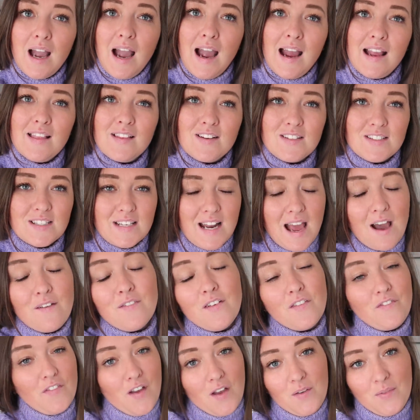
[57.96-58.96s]
Isla doesn't
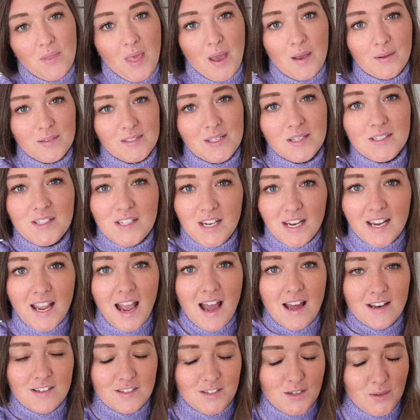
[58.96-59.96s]
have a phone though so she
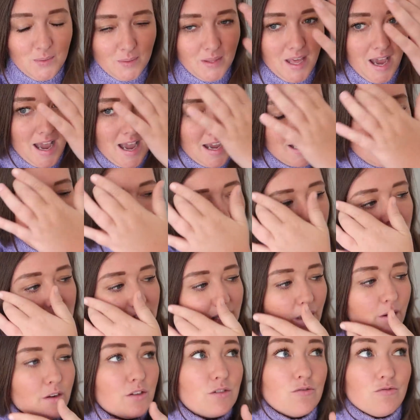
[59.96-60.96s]
can't do that.
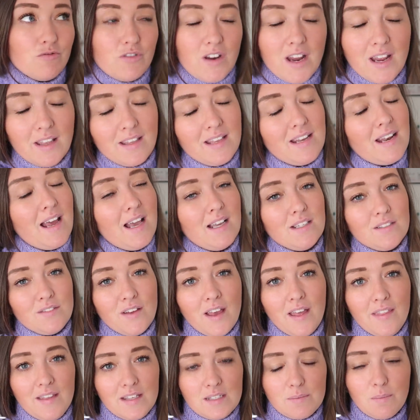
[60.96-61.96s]
So it was really nice
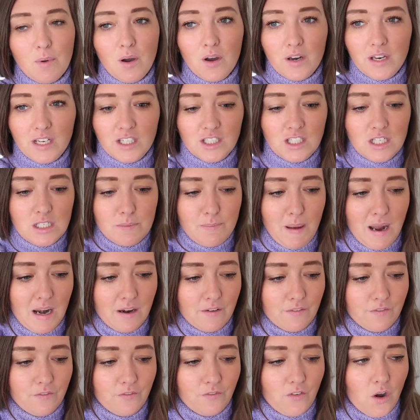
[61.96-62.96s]
for her this morning. She
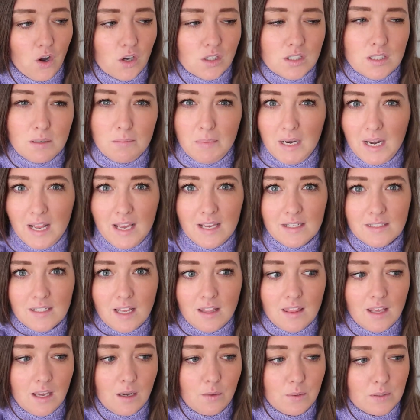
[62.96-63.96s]
spent 40 minutes
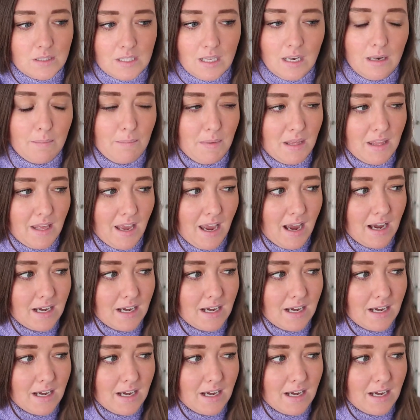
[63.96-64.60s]
I think was the limit they